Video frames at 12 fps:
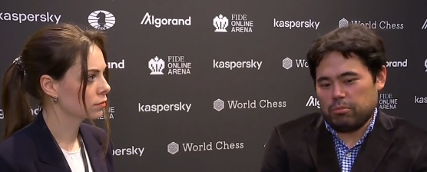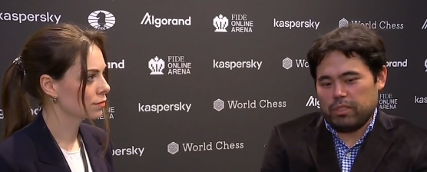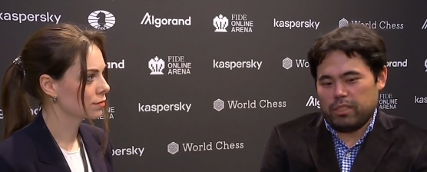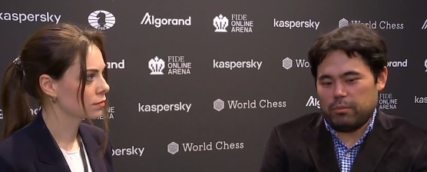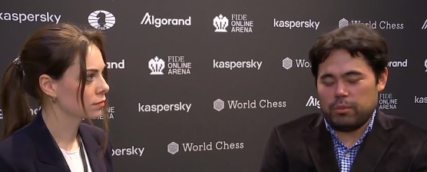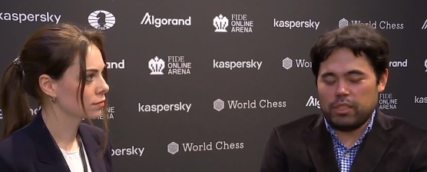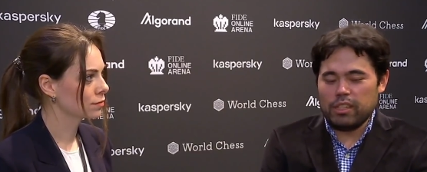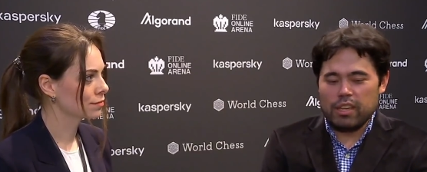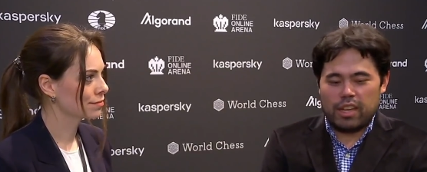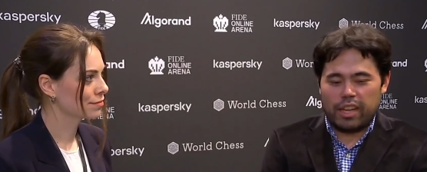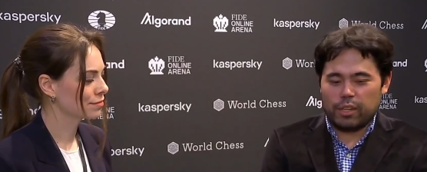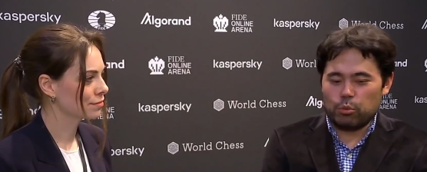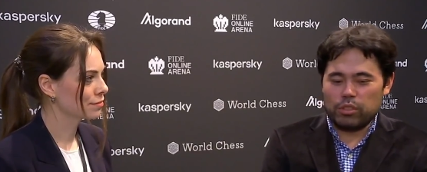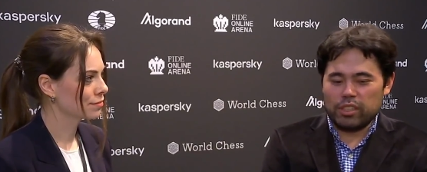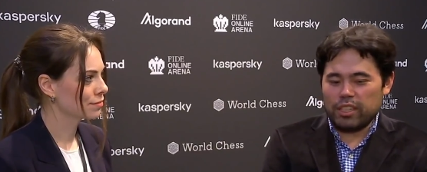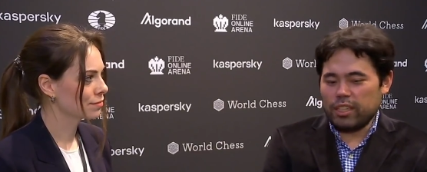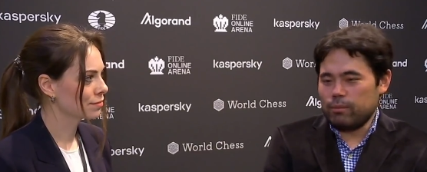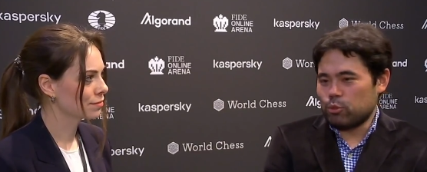Speaker 1: I mean, I could win the
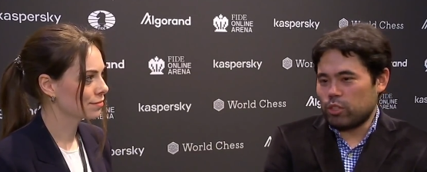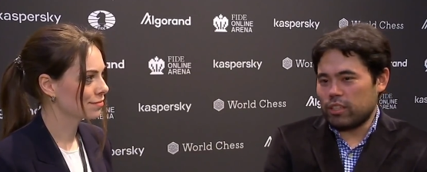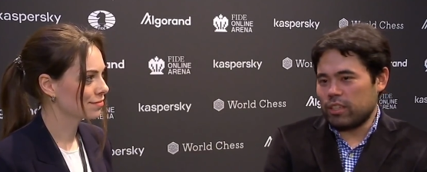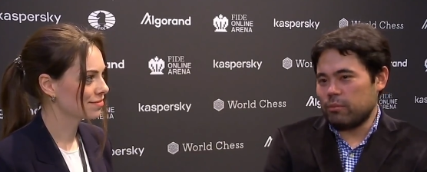game, draw the game,